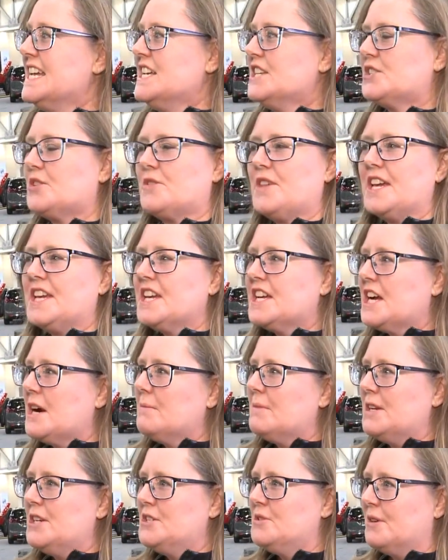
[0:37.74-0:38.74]
so they can
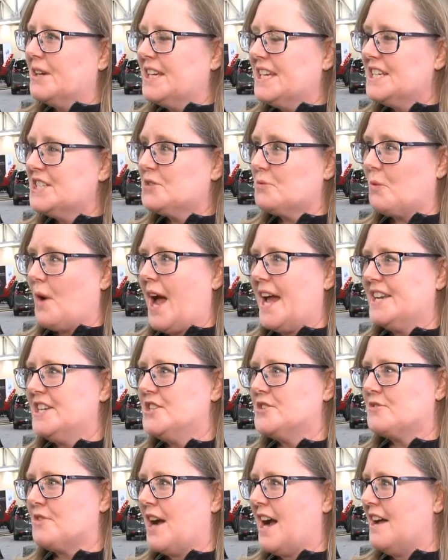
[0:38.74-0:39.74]
come in and do a kids' ride
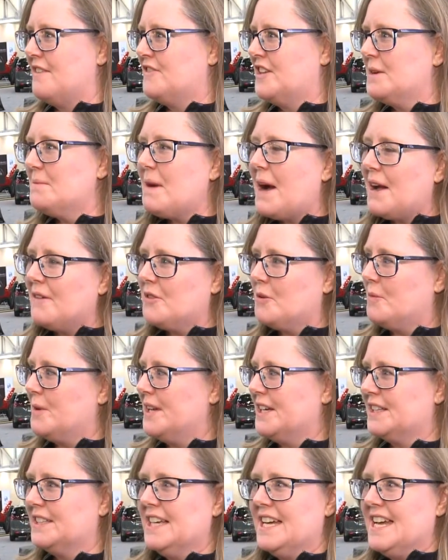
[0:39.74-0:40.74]
and drive, get behind the
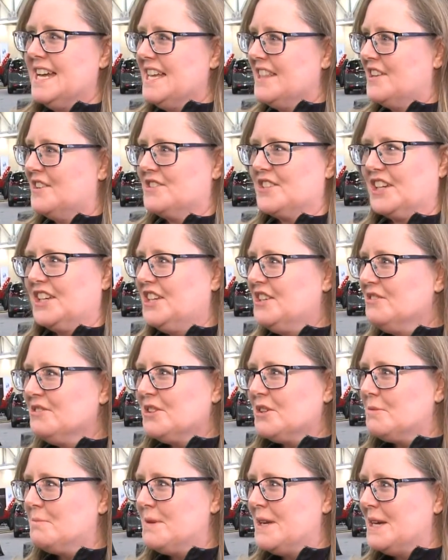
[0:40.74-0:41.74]
wheel. There's a cute
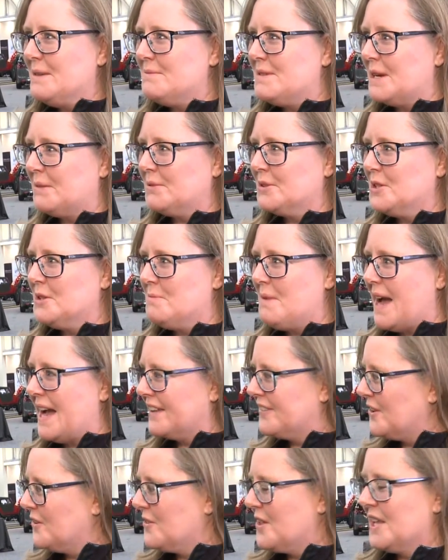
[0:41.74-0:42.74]
little BMW
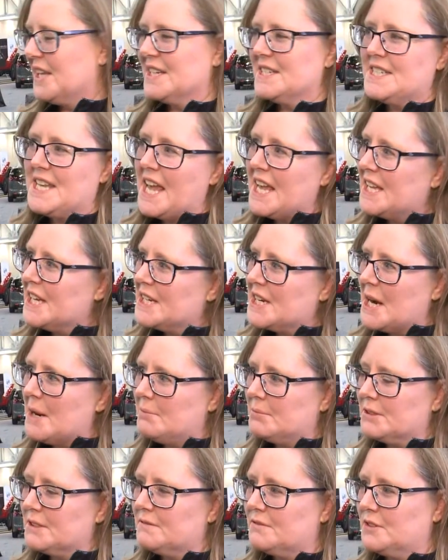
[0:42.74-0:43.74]
back there they can take a
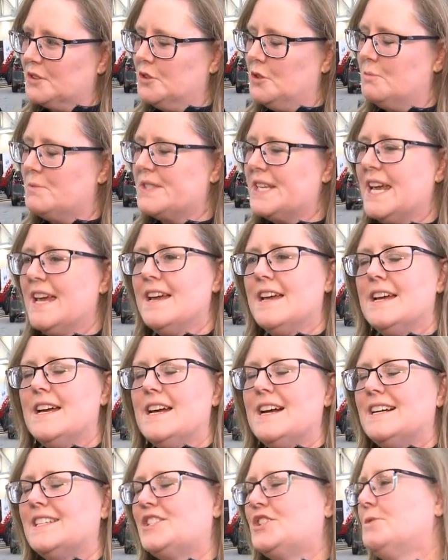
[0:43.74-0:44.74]
couple of loops.
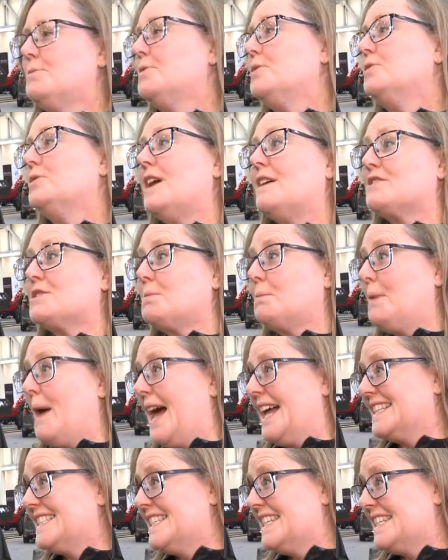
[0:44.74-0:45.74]
So Subaru loves
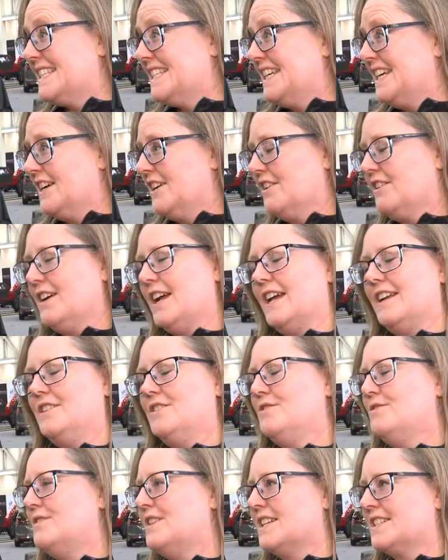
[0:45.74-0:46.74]
pets is here, and
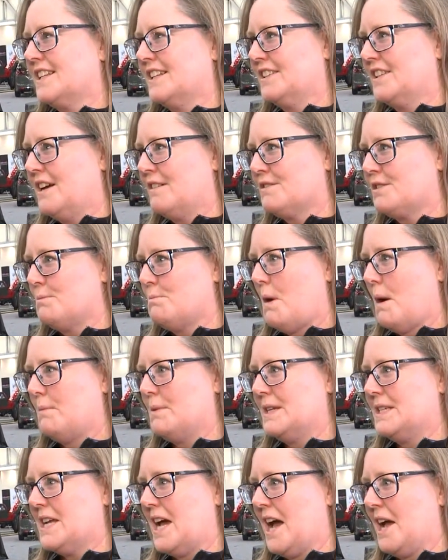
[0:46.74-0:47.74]
who doesn't love some
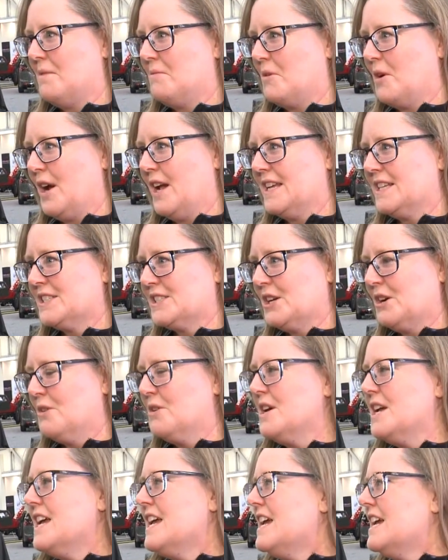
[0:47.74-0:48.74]
puppy time, right? So
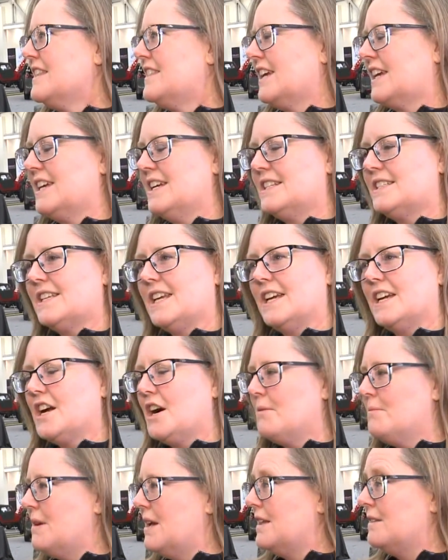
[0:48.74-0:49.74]
the kids can
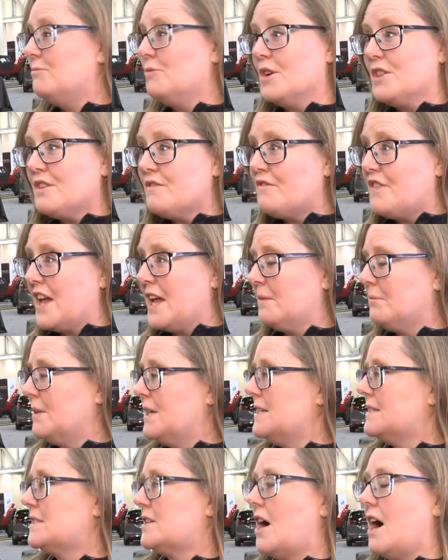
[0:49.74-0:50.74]
come in with the
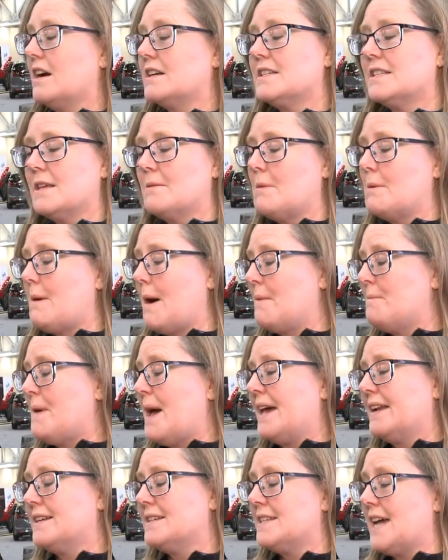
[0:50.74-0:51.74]
families, talk to them about
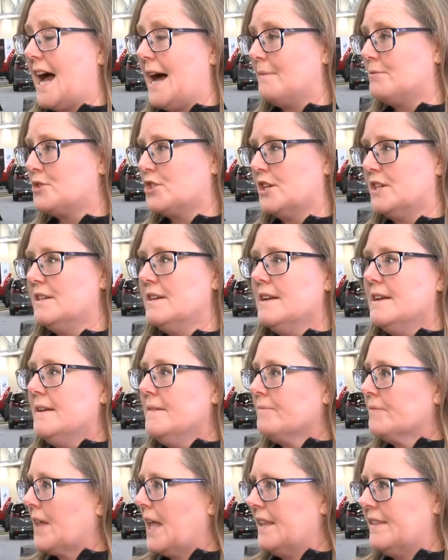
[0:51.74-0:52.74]
pet adoption,
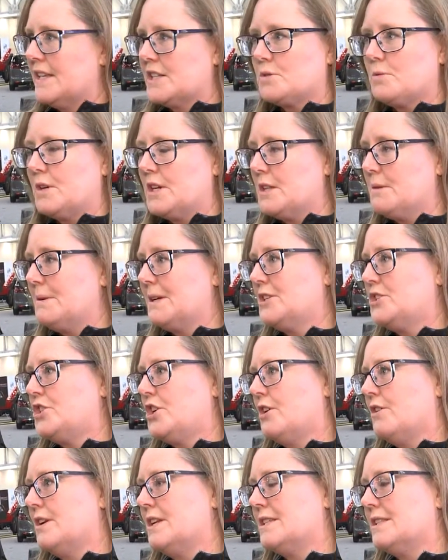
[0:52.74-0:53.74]
and that's one of the big
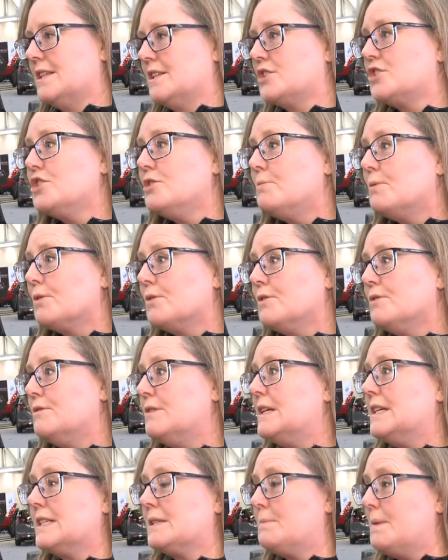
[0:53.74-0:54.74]
charities that Subaru
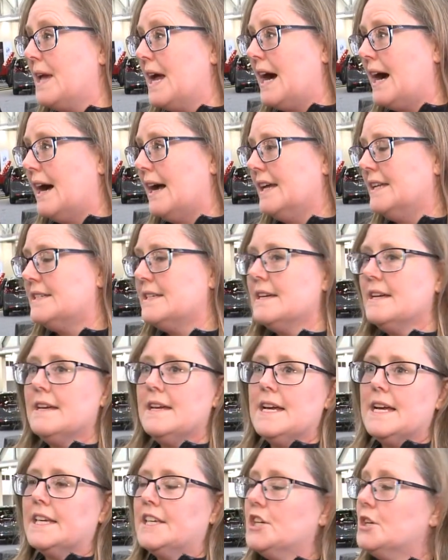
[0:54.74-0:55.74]
is behind.
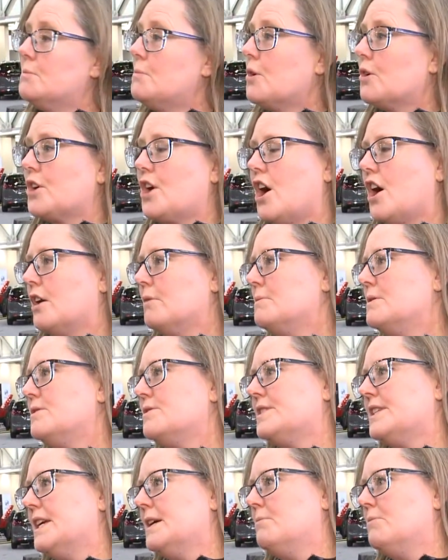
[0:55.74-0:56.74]
Gilmore Car
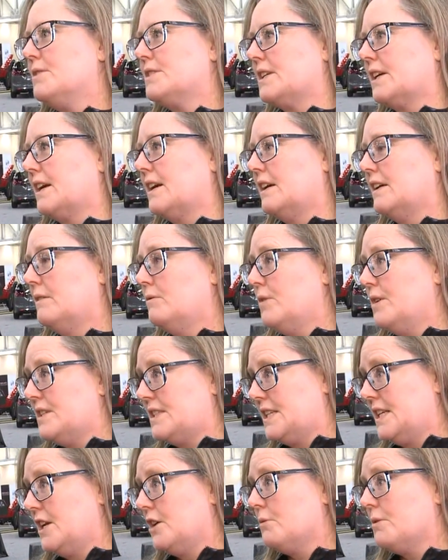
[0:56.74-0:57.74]
Museum was a,
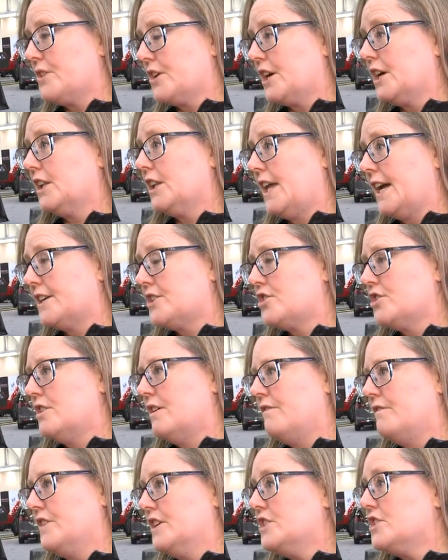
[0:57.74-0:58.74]
was here with a collection
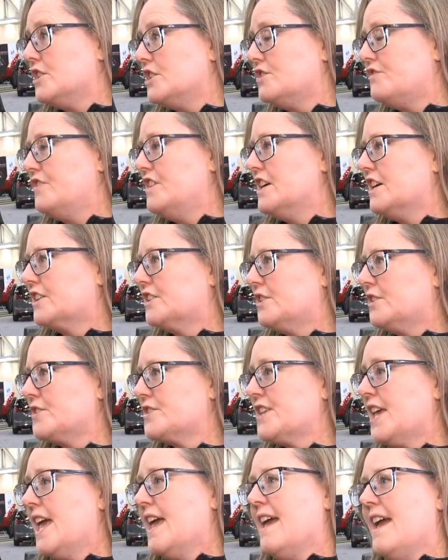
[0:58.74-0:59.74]
of vintage
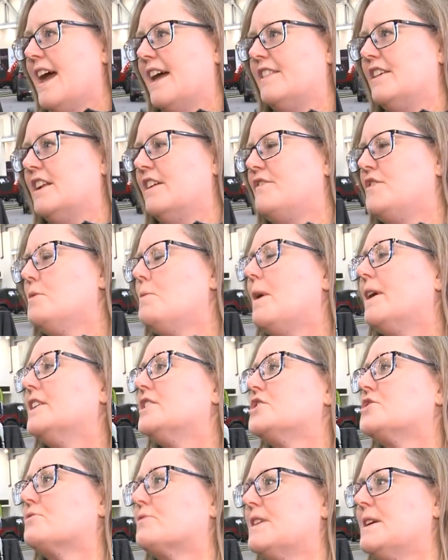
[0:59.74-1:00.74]
vehicles, and then if you want
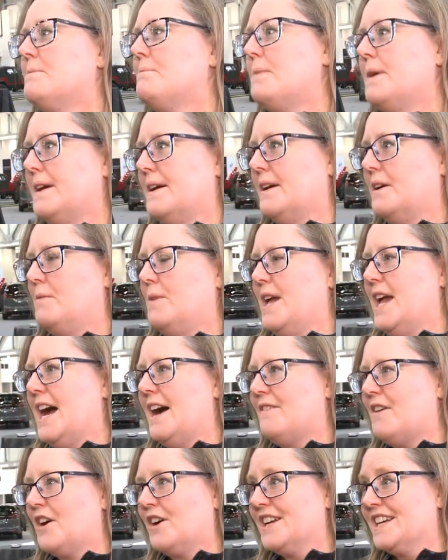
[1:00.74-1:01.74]
to dream big, we
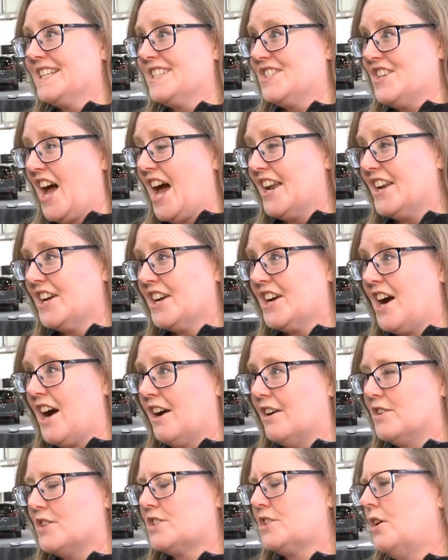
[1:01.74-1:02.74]
have our exotic
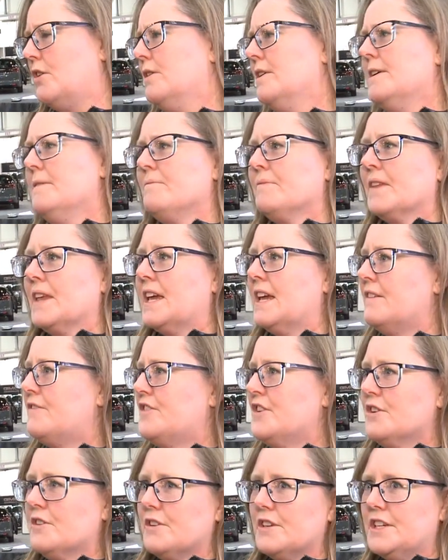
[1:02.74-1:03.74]
cars. So if
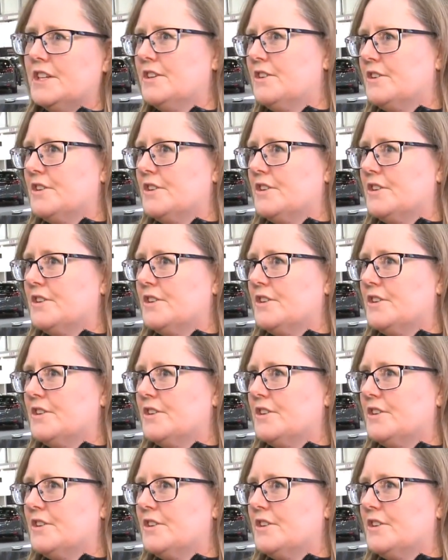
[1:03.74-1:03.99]
you're you know